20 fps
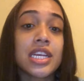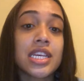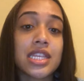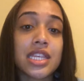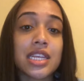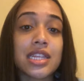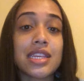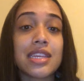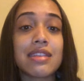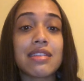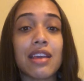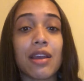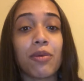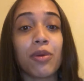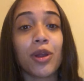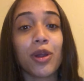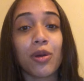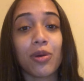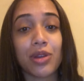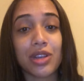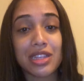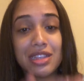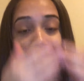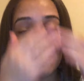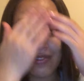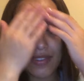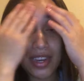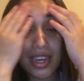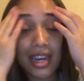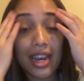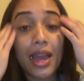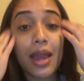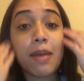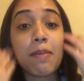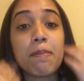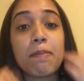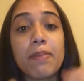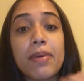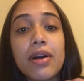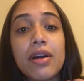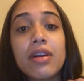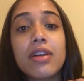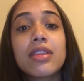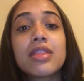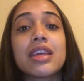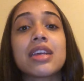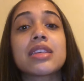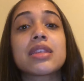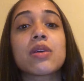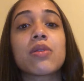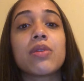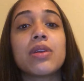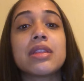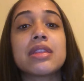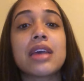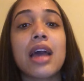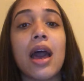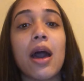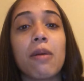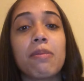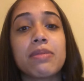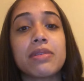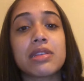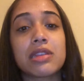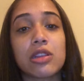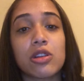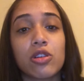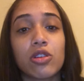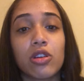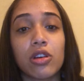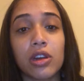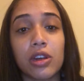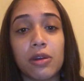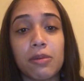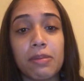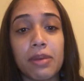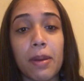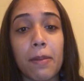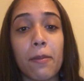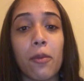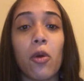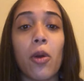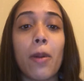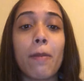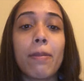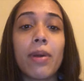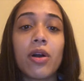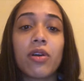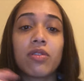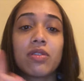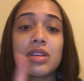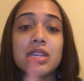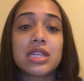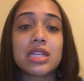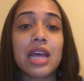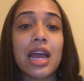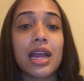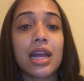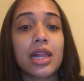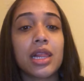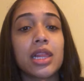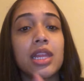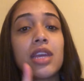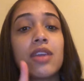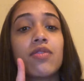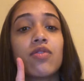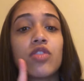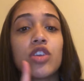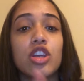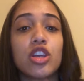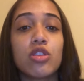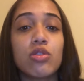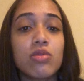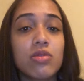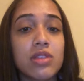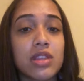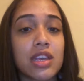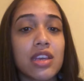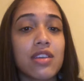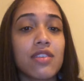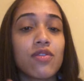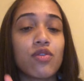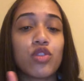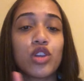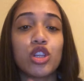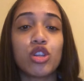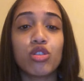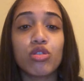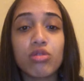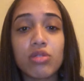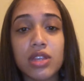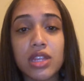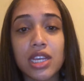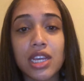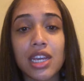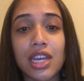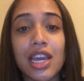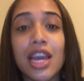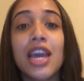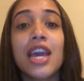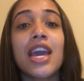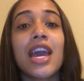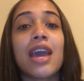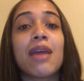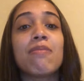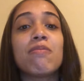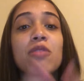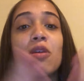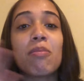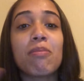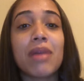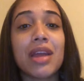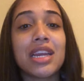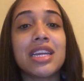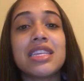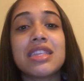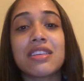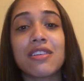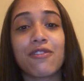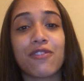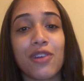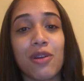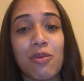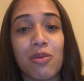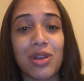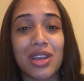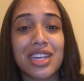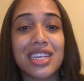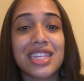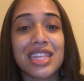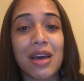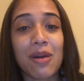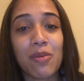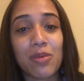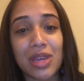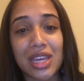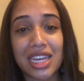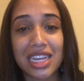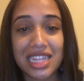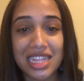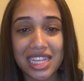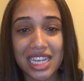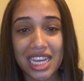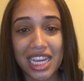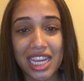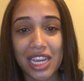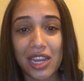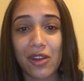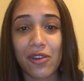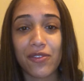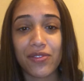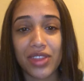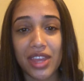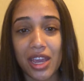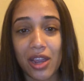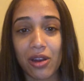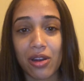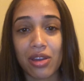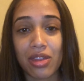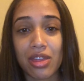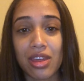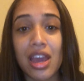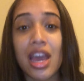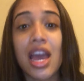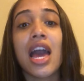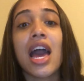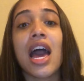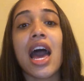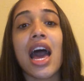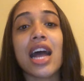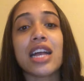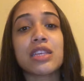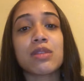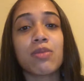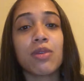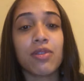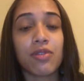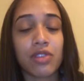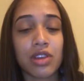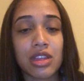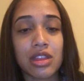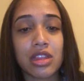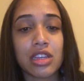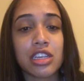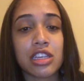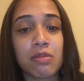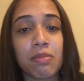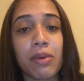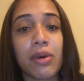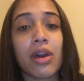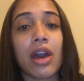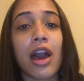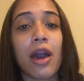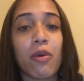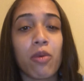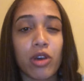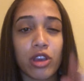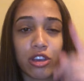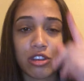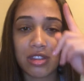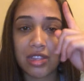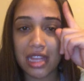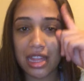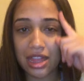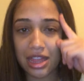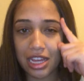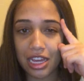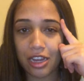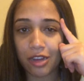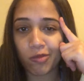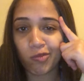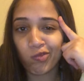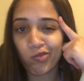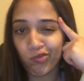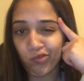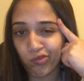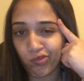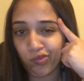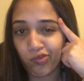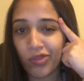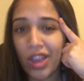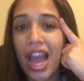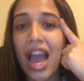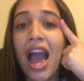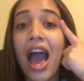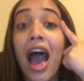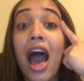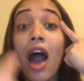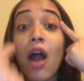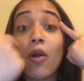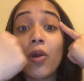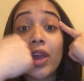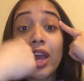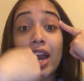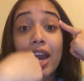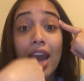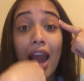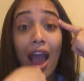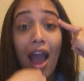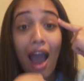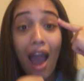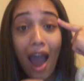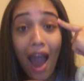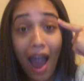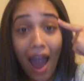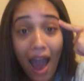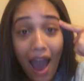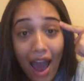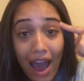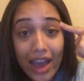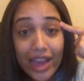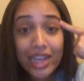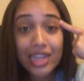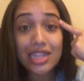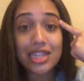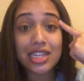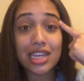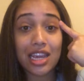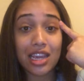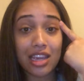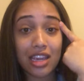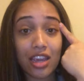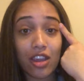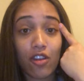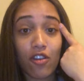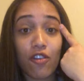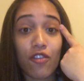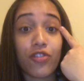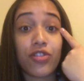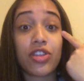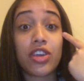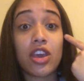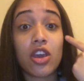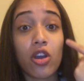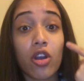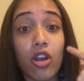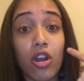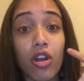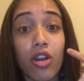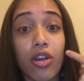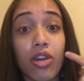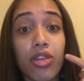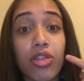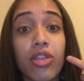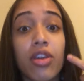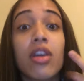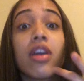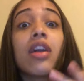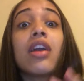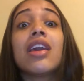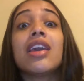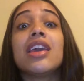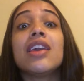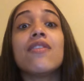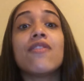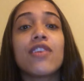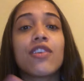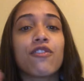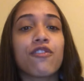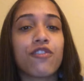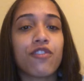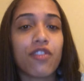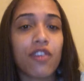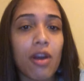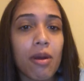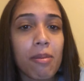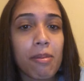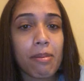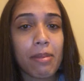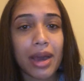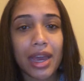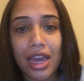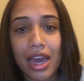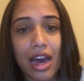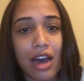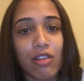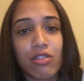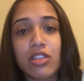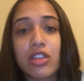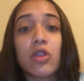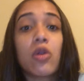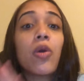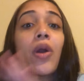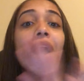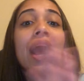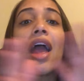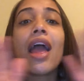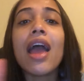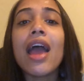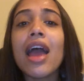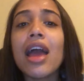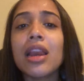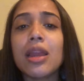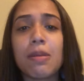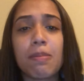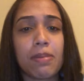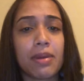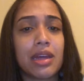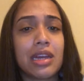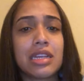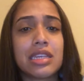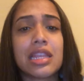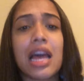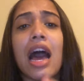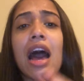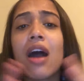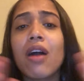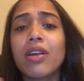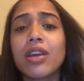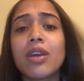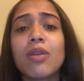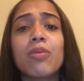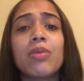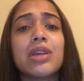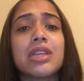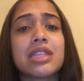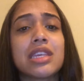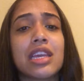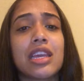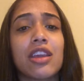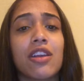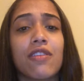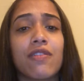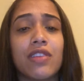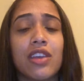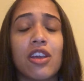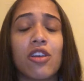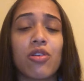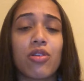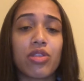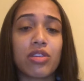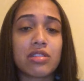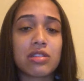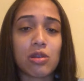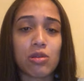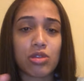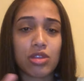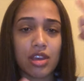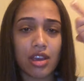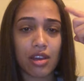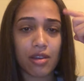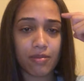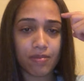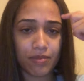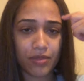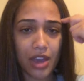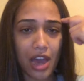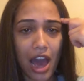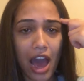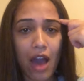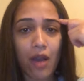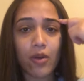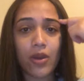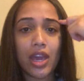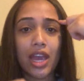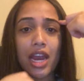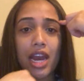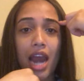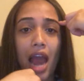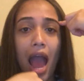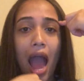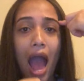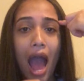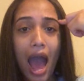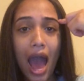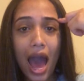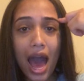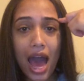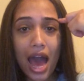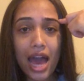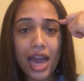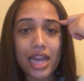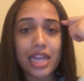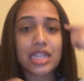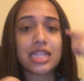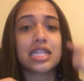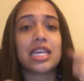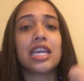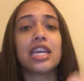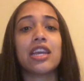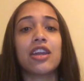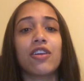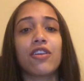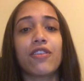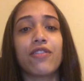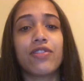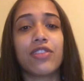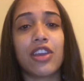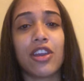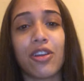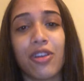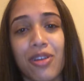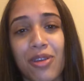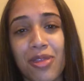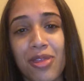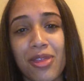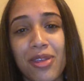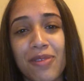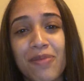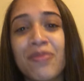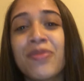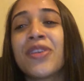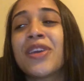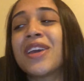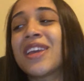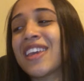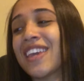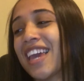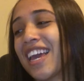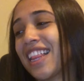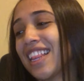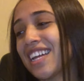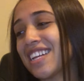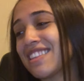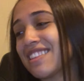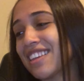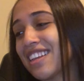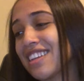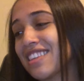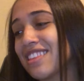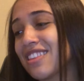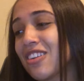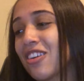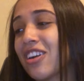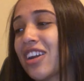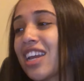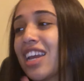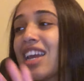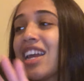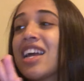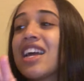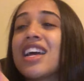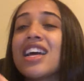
So today we're going to read a book that's going to help us learn a little bit more about recycling, reusing, reducing, and the many different ways that we can take care of the earth. As we read this book, I want you to think, how can I take care of the earth even from my house or any place? How can we take care of the earth? So think, how can I take care of the earth? Okay, let's get started.